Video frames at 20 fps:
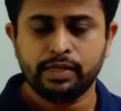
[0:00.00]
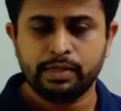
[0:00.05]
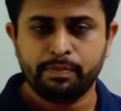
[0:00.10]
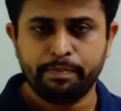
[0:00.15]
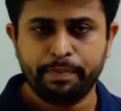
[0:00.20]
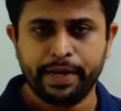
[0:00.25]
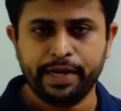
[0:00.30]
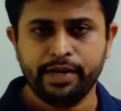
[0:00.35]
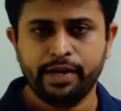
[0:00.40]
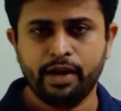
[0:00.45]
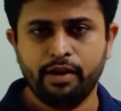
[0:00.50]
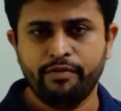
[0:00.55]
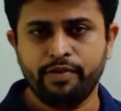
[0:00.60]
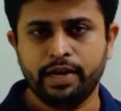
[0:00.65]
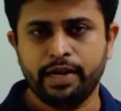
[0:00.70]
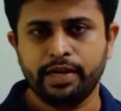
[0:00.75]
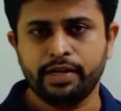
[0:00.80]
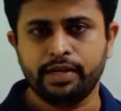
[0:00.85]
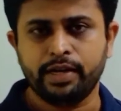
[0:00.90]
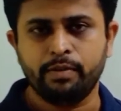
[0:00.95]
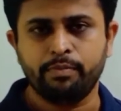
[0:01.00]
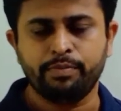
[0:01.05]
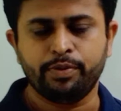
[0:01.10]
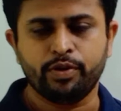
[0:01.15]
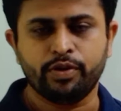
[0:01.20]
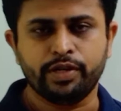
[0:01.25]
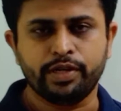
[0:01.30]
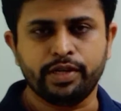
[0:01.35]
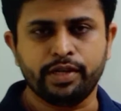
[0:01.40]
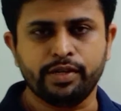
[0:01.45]
pentavalent
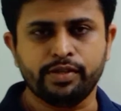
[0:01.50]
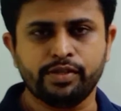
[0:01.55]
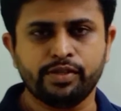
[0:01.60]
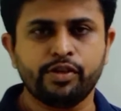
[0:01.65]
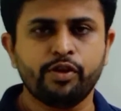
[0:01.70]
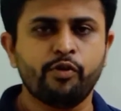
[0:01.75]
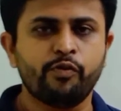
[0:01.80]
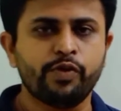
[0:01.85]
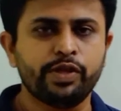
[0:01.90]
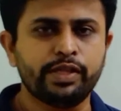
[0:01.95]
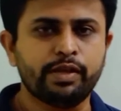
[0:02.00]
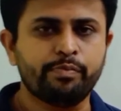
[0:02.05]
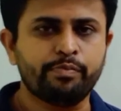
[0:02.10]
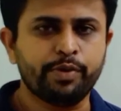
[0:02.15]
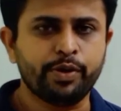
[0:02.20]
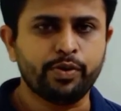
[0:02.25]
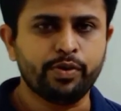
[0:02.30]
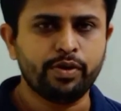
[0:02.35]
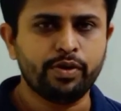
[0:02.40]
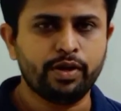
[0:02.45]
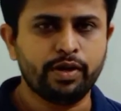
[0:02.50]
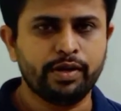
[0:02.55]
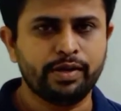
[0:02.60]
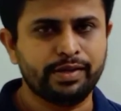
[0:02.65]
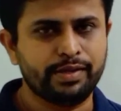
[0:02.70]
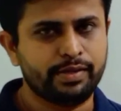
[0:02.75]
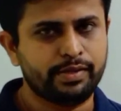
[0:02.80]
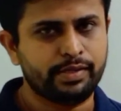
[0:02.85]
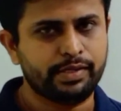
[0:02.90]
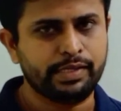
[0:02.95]
impurities with the pure
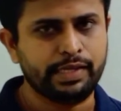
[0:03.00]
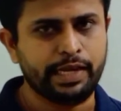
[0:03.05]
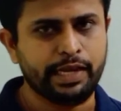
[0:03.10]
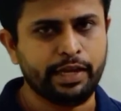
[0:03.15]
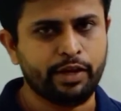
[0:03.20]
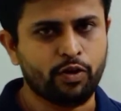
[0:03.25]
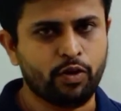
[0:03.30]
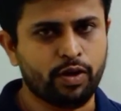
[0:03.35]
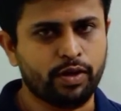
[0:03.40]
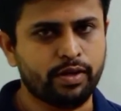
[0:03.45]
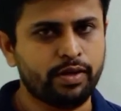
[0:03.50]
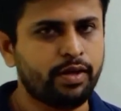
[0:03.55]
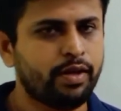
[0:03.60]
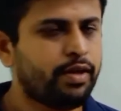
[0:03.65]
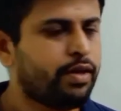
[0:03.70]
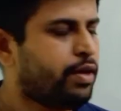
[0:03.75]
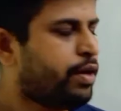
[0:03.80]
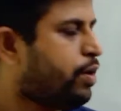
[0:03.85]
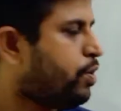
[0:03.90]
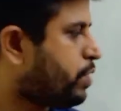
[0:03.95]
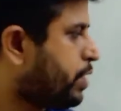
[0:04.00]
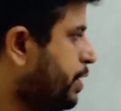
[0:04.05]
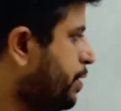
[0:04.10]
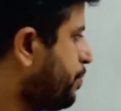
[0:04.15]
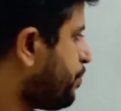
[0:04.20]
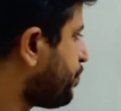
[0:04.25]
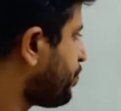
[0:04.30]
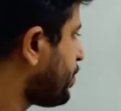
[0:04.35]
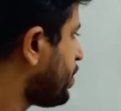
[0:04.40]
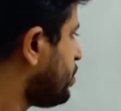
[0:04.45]
silicon. Okay,
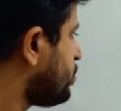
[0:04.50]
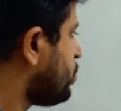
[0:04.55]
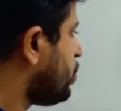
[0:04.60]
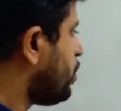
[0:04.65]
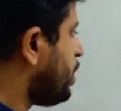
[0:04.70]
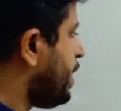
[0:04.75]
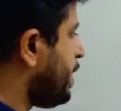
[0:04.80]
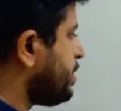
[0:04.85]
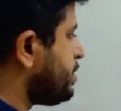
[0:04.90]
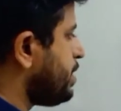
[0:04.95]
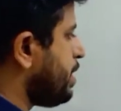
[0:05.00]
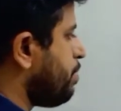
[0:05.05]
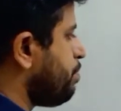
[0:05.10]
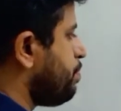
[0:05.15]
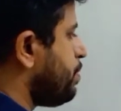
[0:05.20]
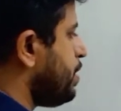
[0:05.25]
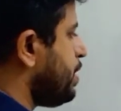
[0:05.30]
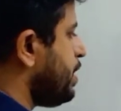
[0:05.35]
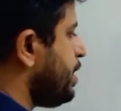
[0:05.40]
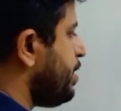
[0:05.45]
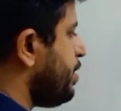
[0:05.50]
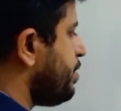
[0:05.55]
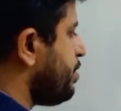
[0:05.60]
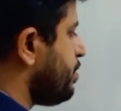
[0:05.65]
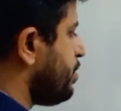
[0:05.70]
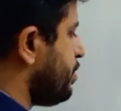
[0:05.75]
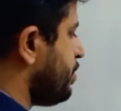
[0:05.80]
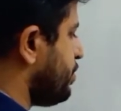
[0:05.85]
so example here,